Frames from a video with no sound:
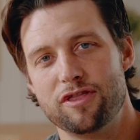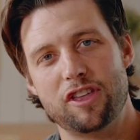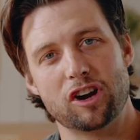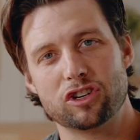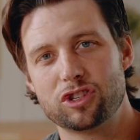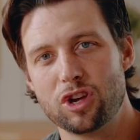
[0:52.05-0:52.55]

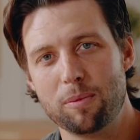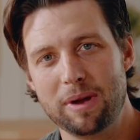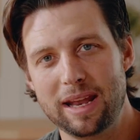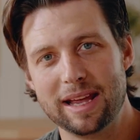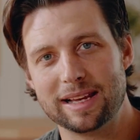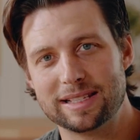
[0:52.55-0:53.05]
There are so
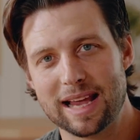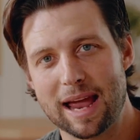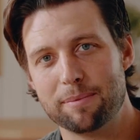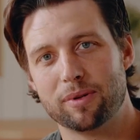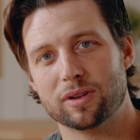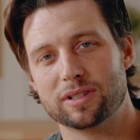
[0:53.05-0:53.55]
many
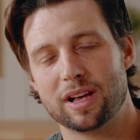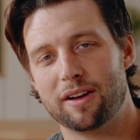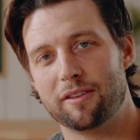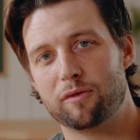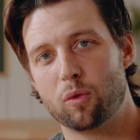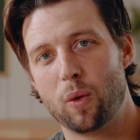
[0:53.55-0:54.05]
examples
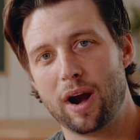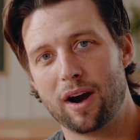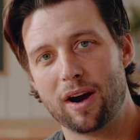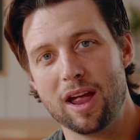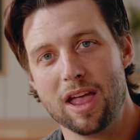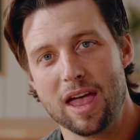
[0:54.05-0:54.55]
of
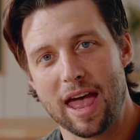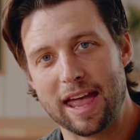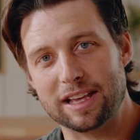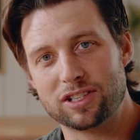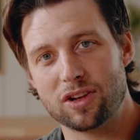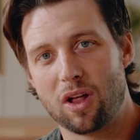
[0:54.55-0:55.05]
where
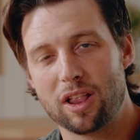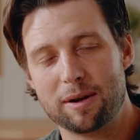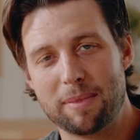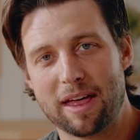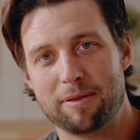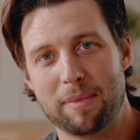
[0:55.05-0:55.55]
a
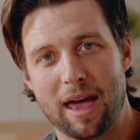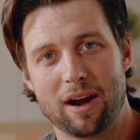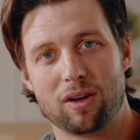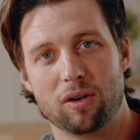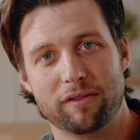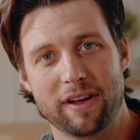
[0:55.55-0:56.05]
solid
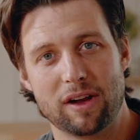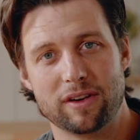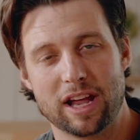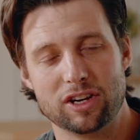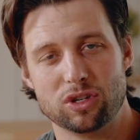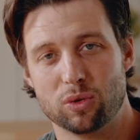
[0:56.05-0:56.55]
mathematical
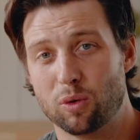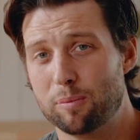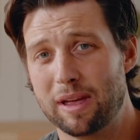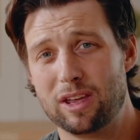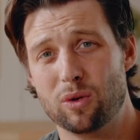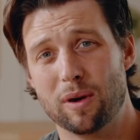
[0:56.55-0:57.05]
foundation will
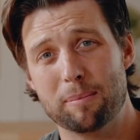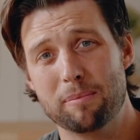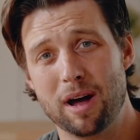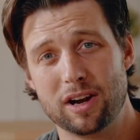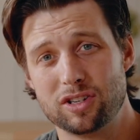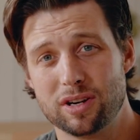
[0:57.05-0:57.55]
make you a
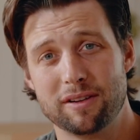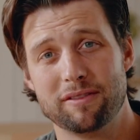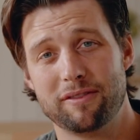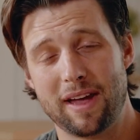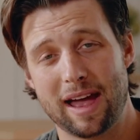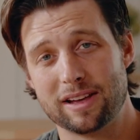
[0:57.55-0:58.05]
much
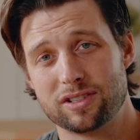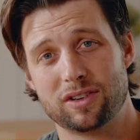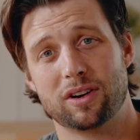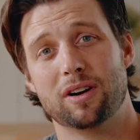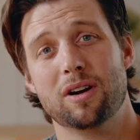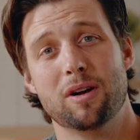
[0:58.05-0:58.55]

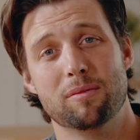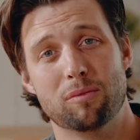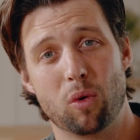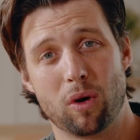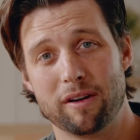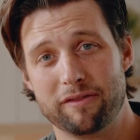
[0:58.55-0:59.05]
faster,
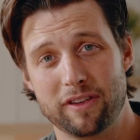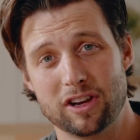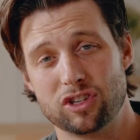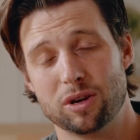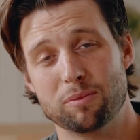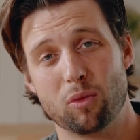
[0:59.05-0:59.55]
more
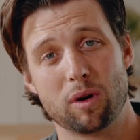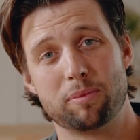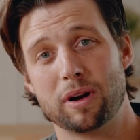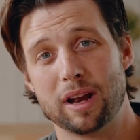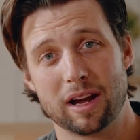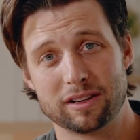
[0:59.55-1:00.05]
efficient, more
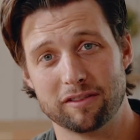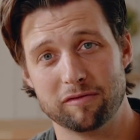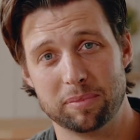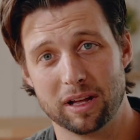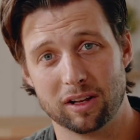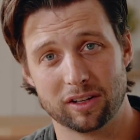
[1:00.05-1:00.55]

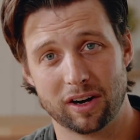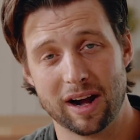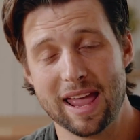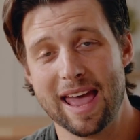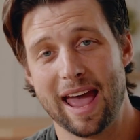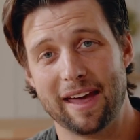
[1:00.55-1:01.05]
productive
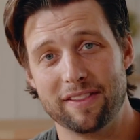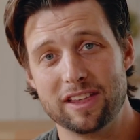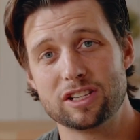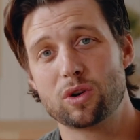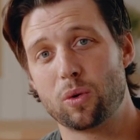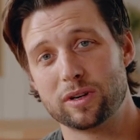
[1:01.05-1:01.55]
builder. And
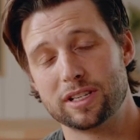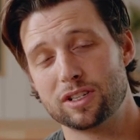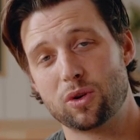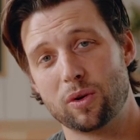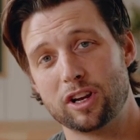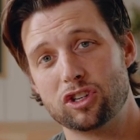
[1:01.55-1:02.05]
this course
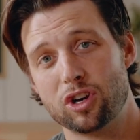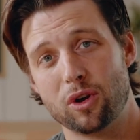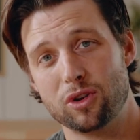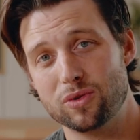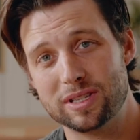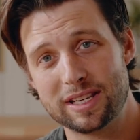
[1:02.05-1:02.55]
is going to
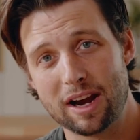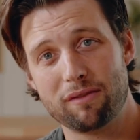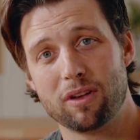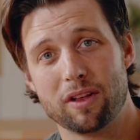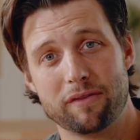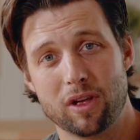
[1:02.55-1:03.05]
show you
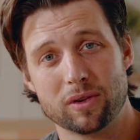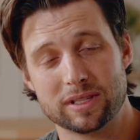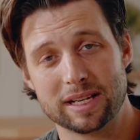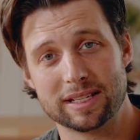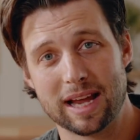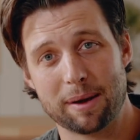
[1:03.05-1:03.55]
several of
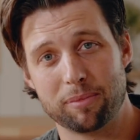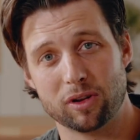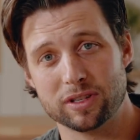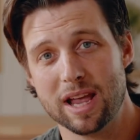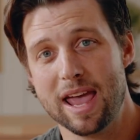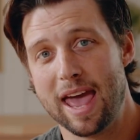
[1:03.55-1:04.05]
those
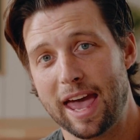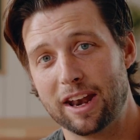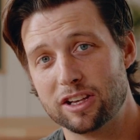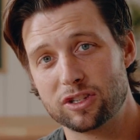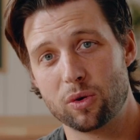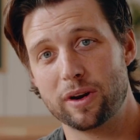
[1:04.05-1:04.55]
examples
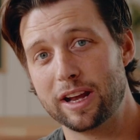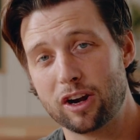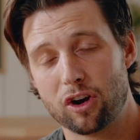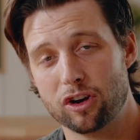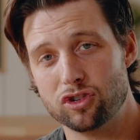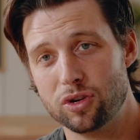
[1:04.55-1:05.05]
and is going to
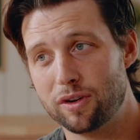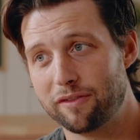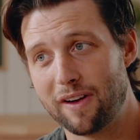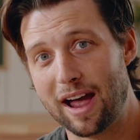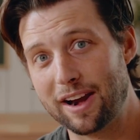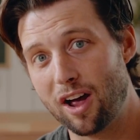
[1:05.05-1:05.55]
encourage you to
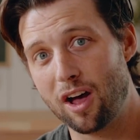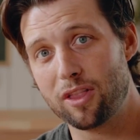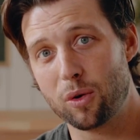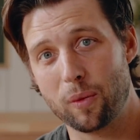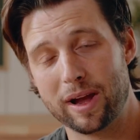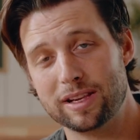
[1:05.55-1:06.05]
find
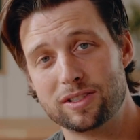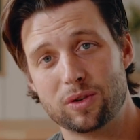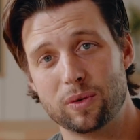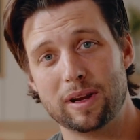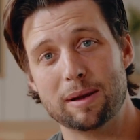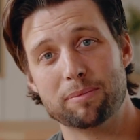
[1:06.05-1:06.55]
other ways
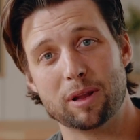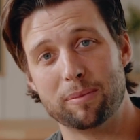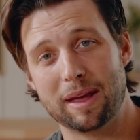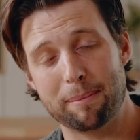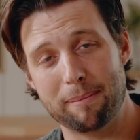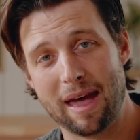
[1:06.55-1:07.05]
to
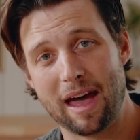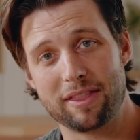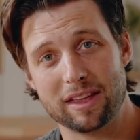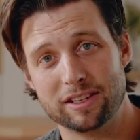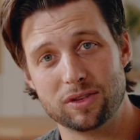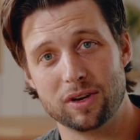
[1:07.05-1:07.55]
implement
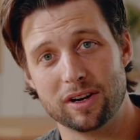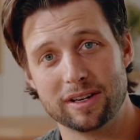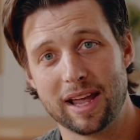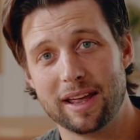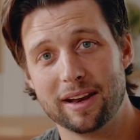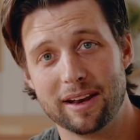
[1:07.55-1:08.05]
math into your
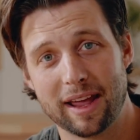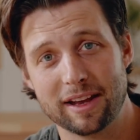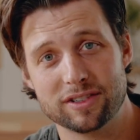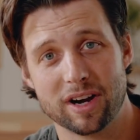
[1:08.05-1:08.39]
day to day